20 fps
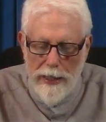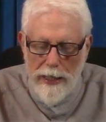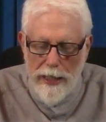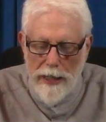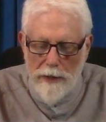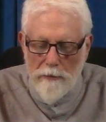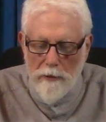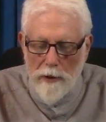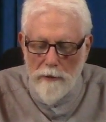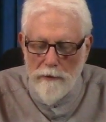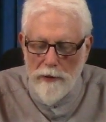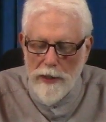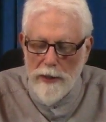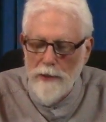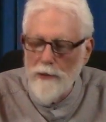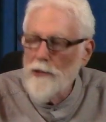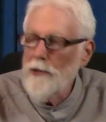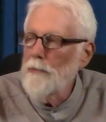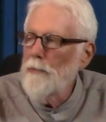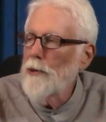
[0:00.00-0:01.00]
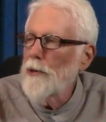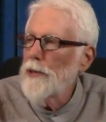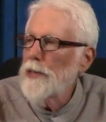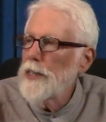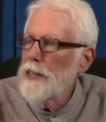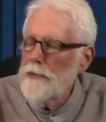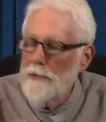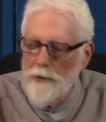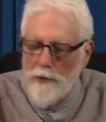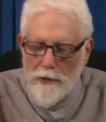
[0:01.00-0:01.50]
it reveals a more
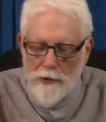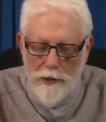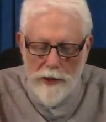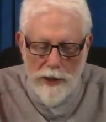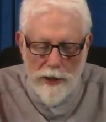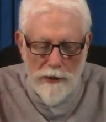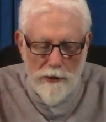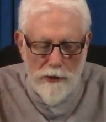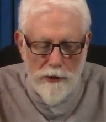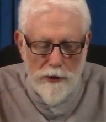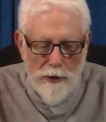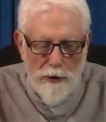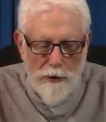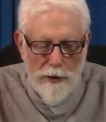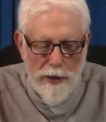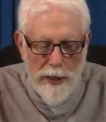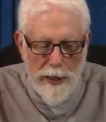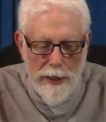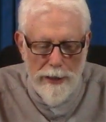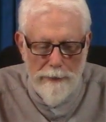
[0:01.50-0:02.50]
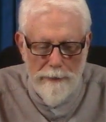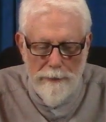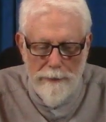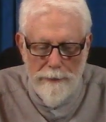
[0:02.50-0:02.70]
interesting story.